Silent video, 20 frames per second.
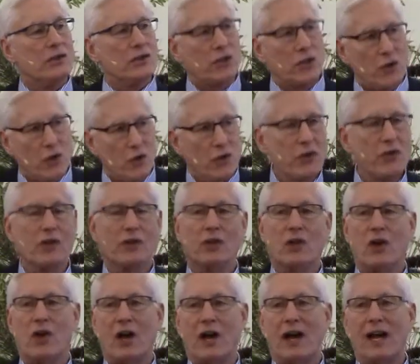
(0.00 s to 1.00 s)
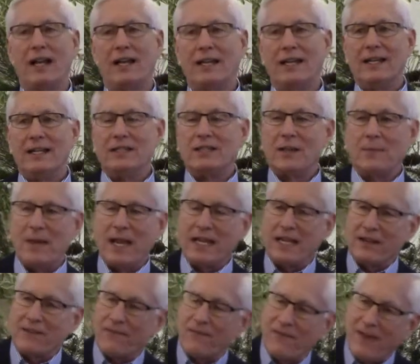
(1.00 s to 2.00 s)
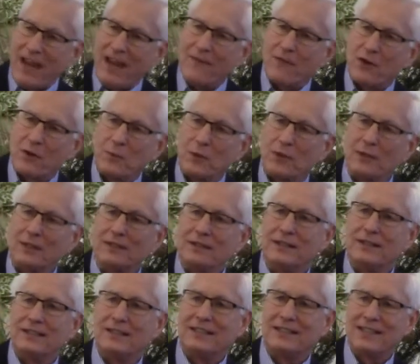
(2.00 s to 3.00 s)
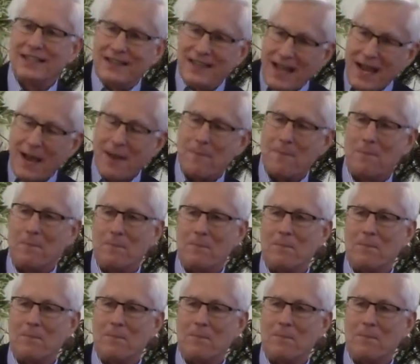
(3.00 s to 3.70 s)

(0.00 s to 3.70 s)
to the law to make it favorable to them.